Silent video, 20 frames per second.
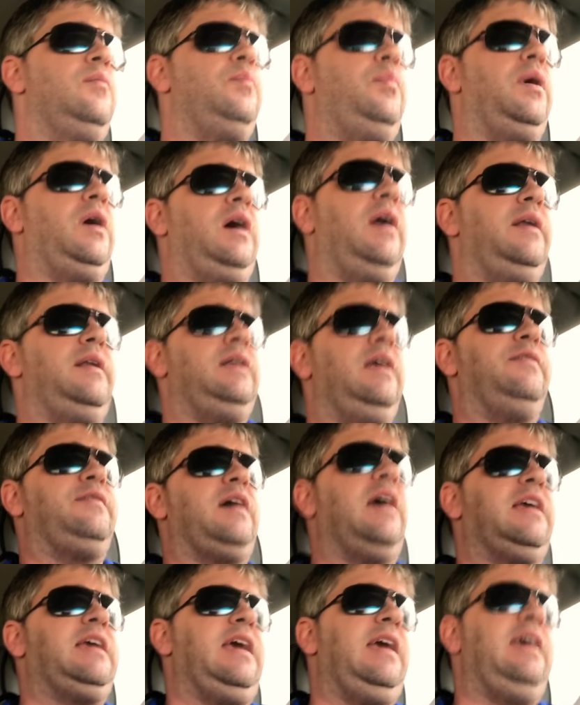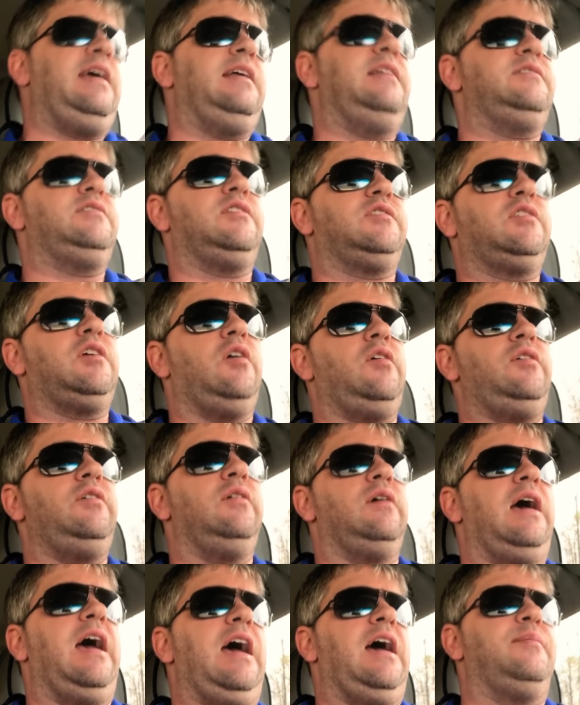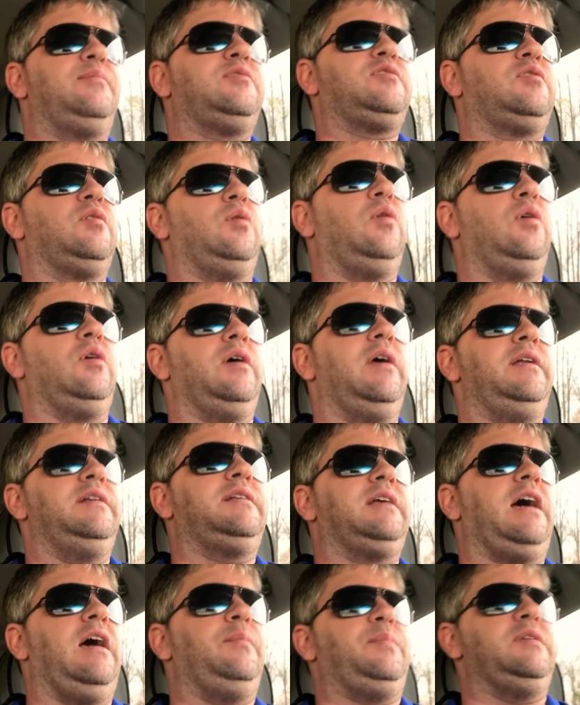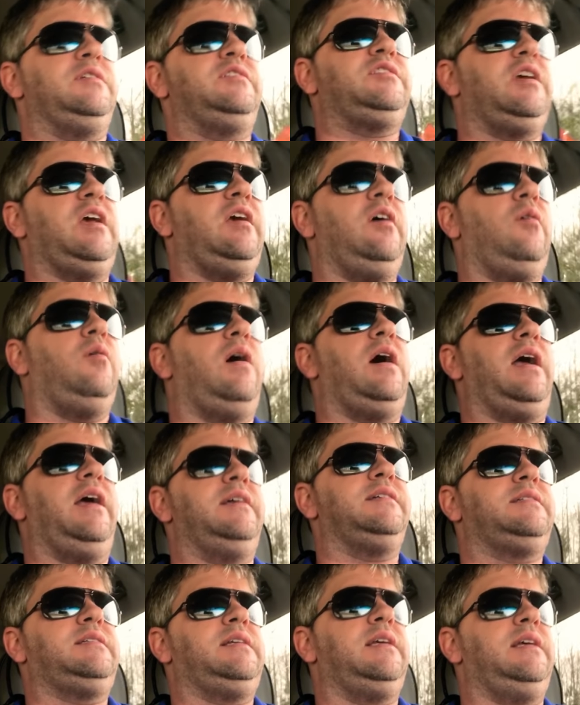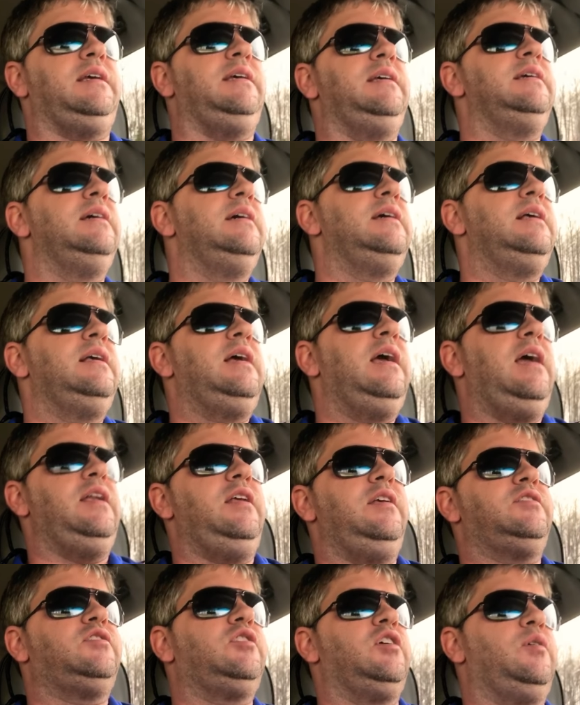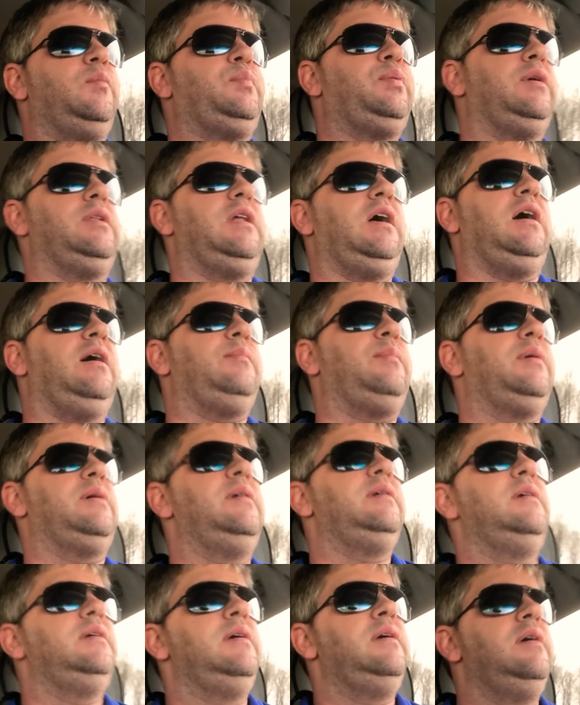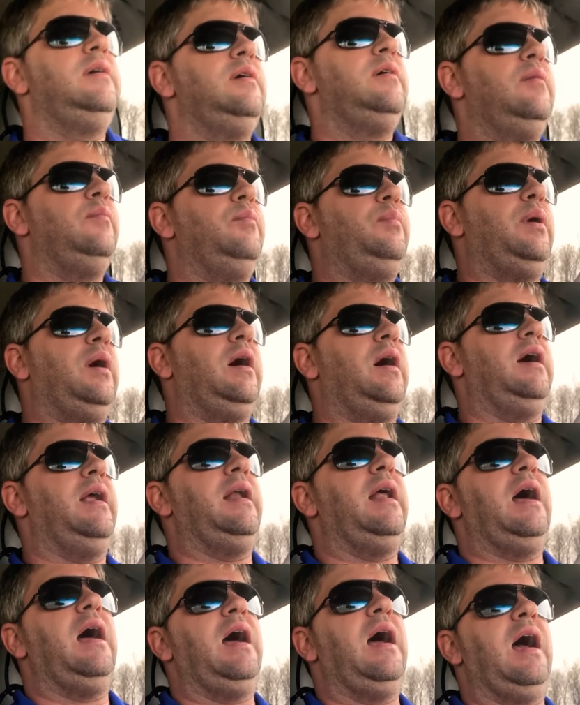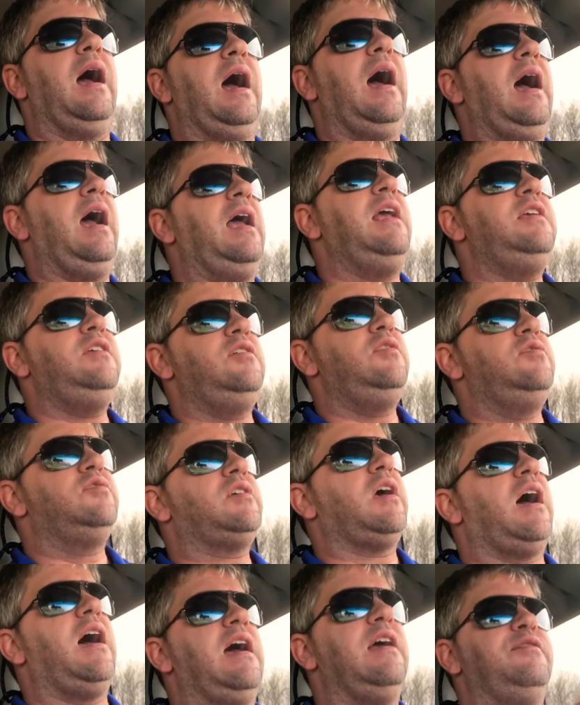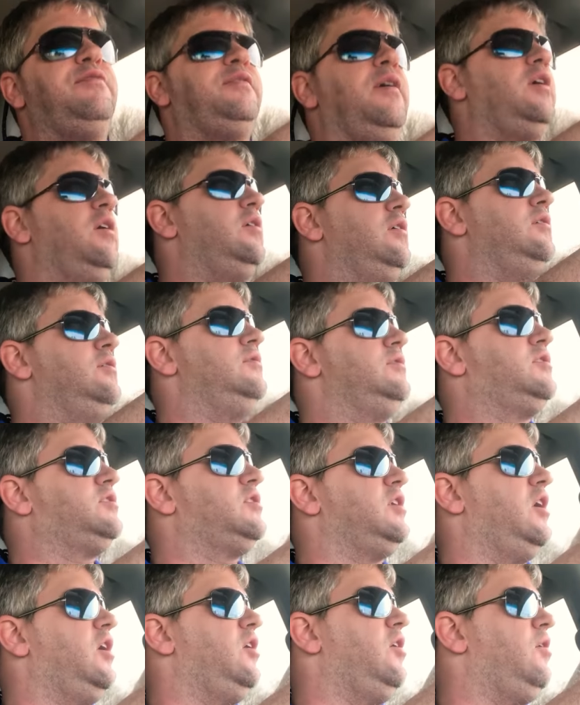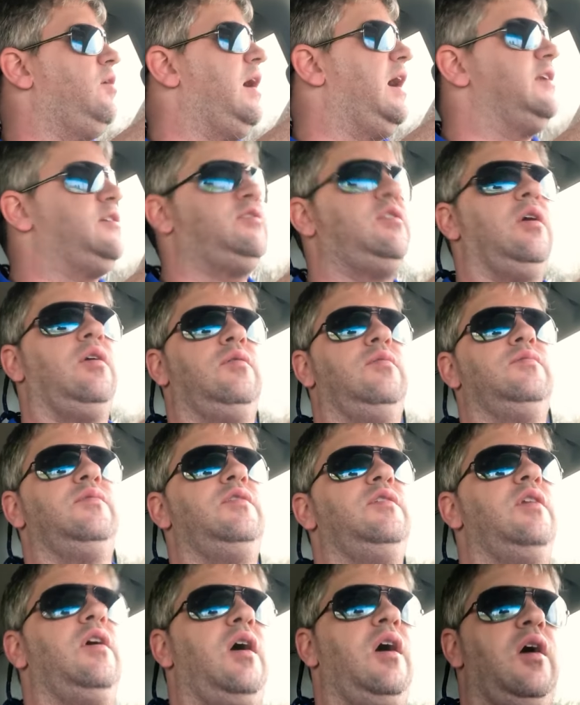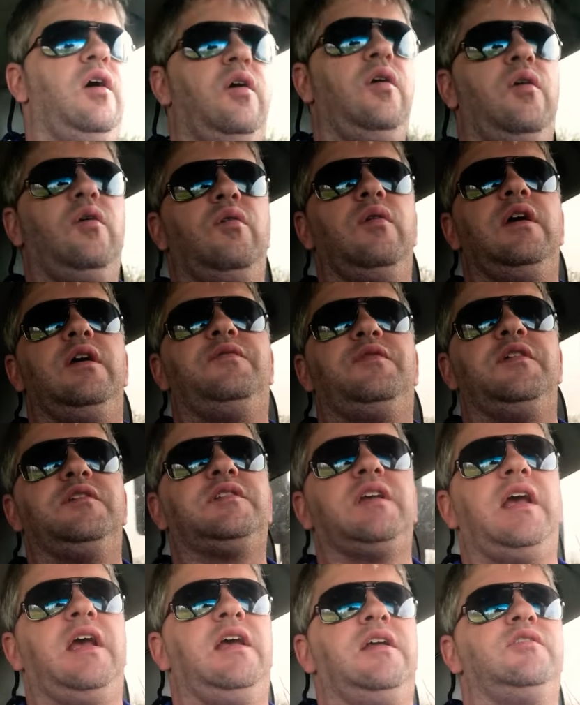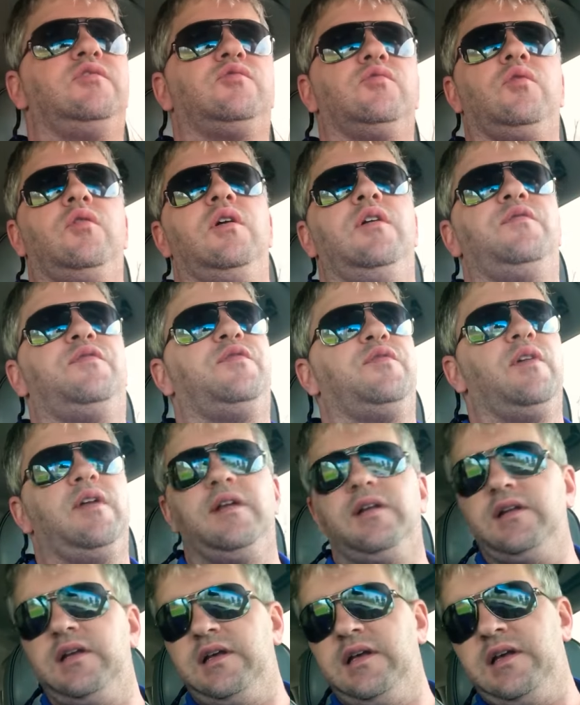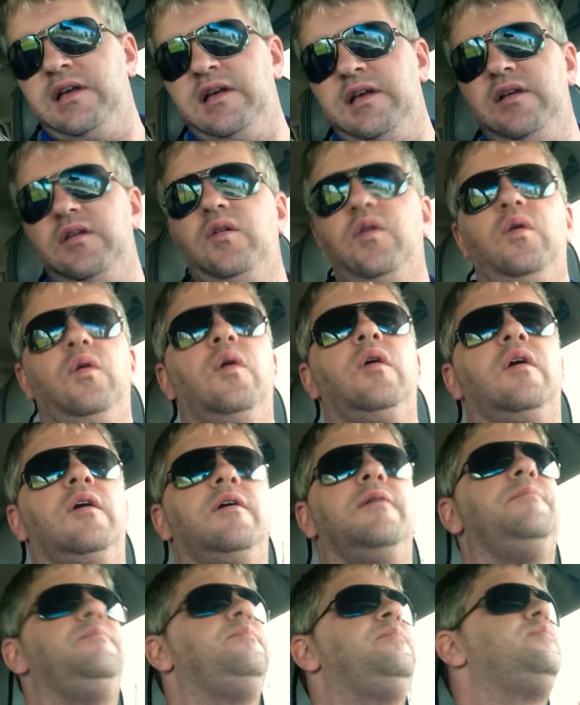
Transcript: But if I can't, just go to your app store and type in J-O-I-S-T and it should pull up. But I use iPhone, so I don't know if it's Android friendly or